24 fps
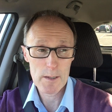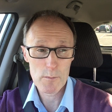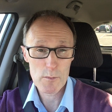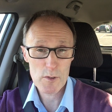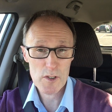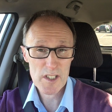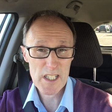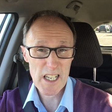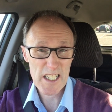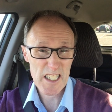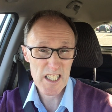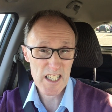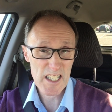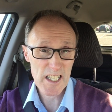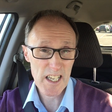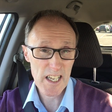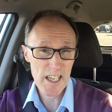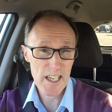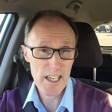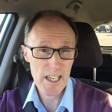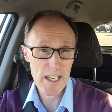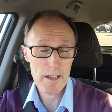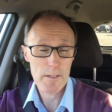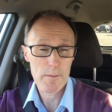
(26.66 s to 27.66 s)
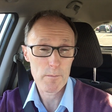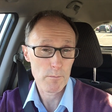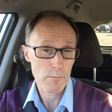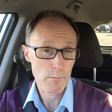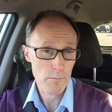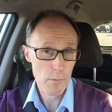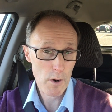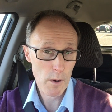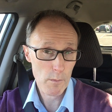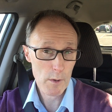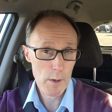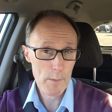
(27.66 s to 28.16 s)
Second gear,
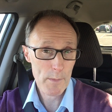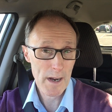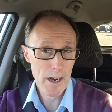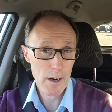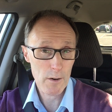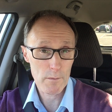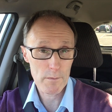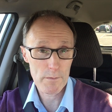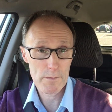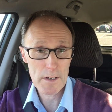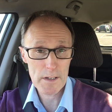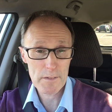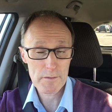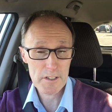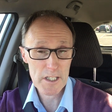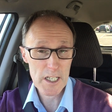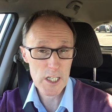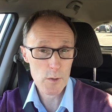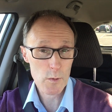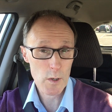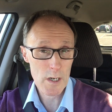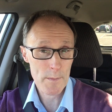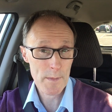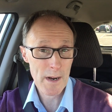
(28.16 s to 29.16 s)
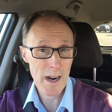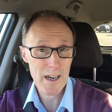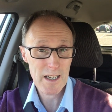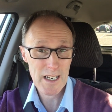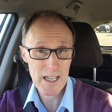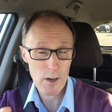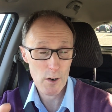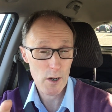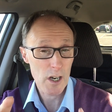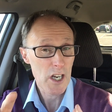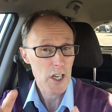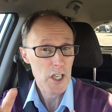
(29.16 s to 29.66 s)
probably about 15-20 mile an
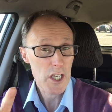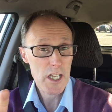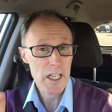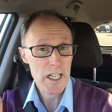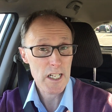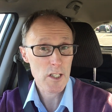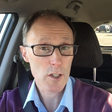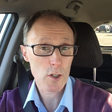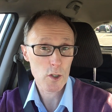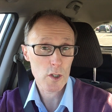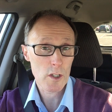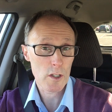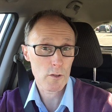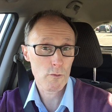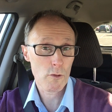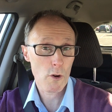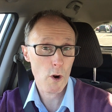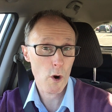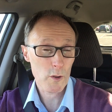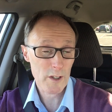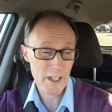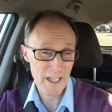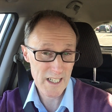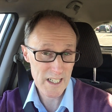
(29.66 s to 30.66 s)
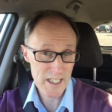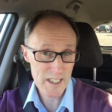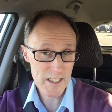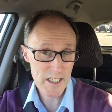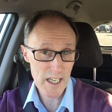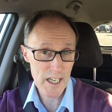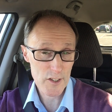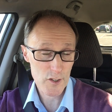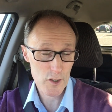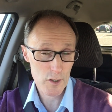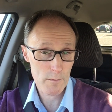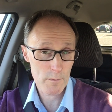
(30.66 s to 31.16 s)
hour. You need to look at the road and
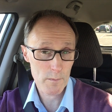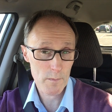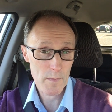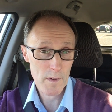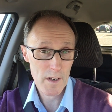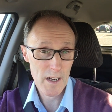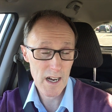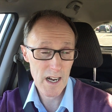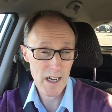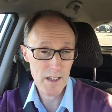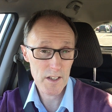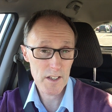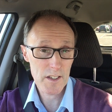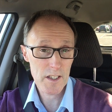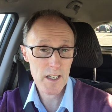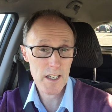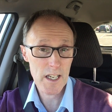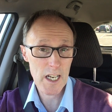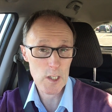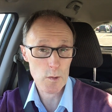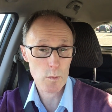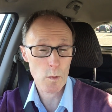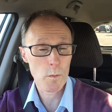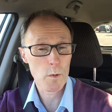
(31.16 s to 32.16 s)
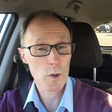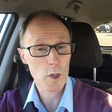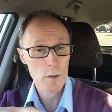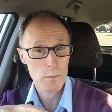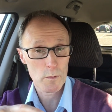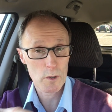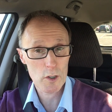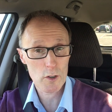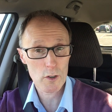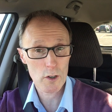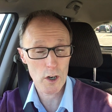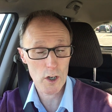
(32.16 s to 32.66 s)
assess them. And then the next one we'll come
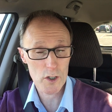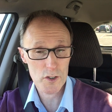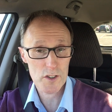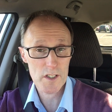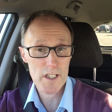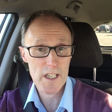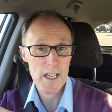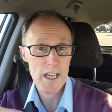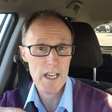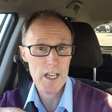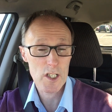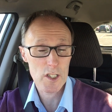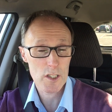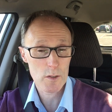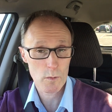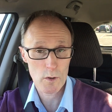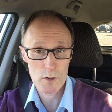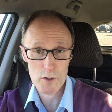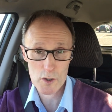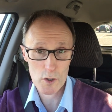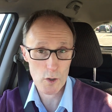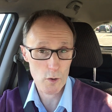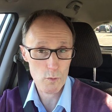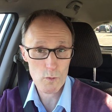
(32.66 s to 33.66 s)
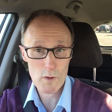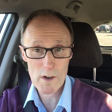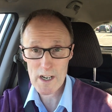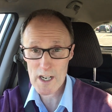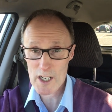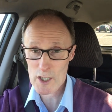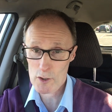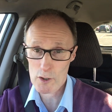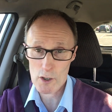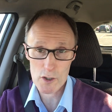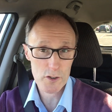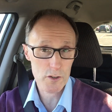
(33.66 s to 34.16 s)
across is the ones that go right
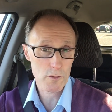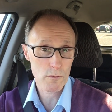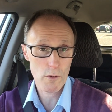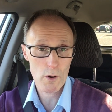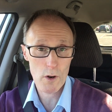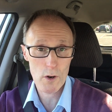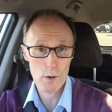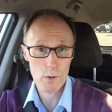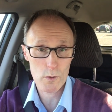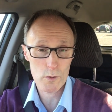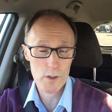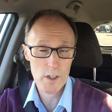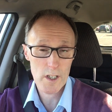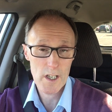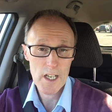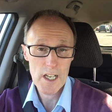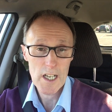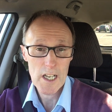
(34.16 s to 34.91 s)
across the road,